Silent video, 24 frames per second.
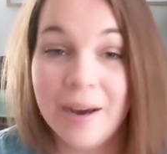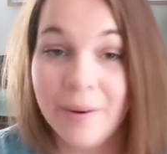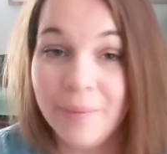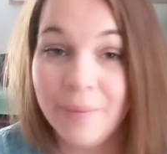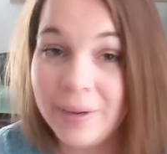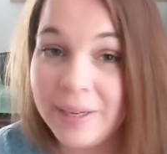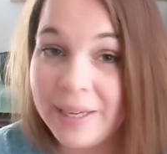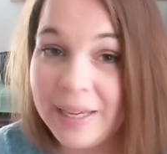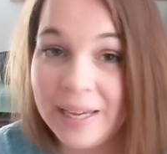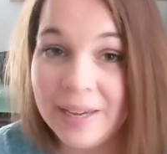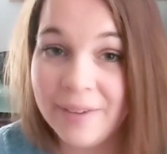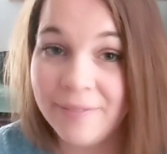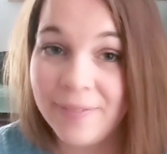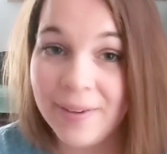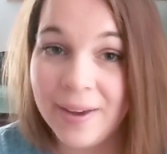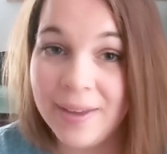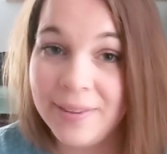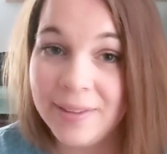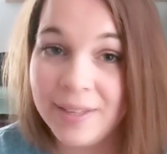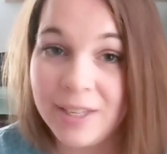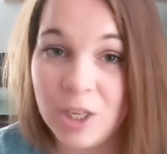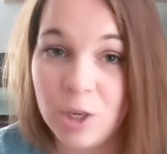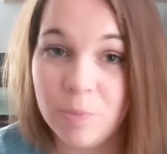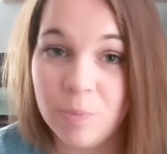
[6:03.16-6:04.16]
I can't
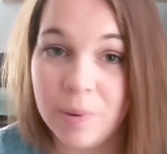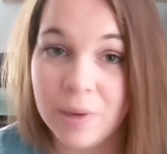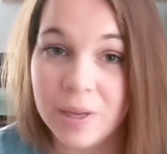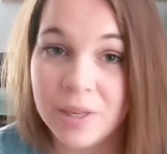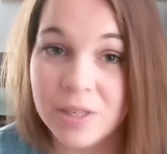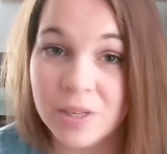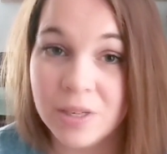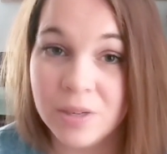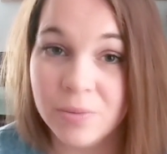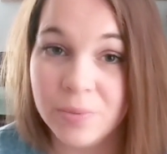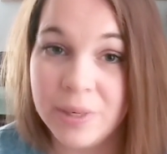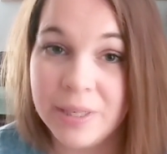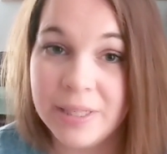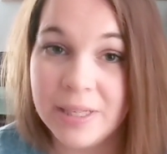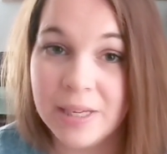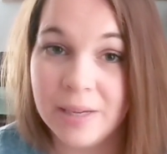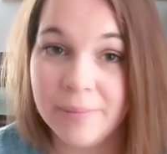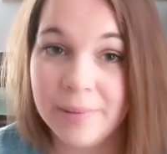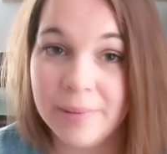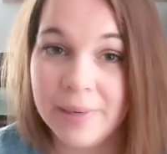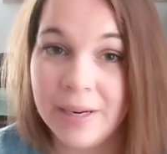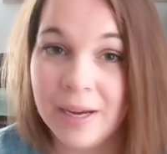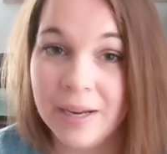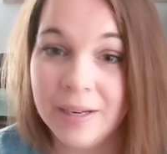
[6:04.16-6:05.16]
find the coupons on
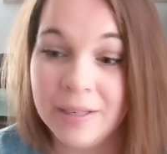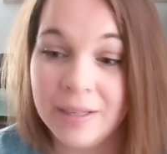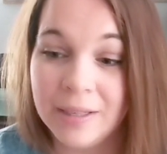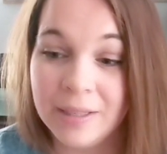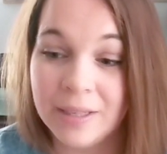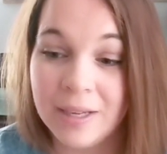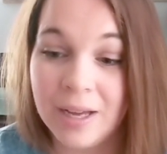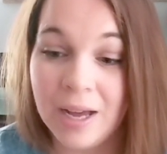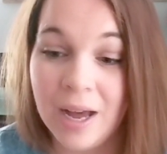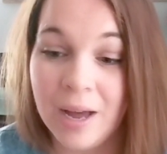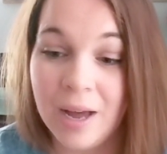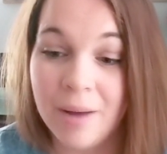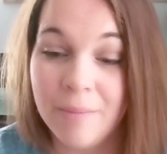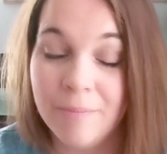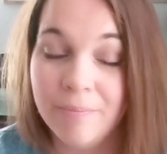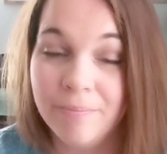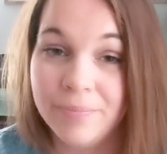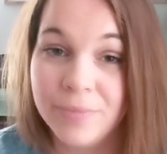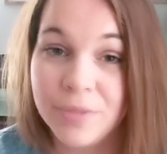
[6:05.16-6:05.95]
retailmenot.com.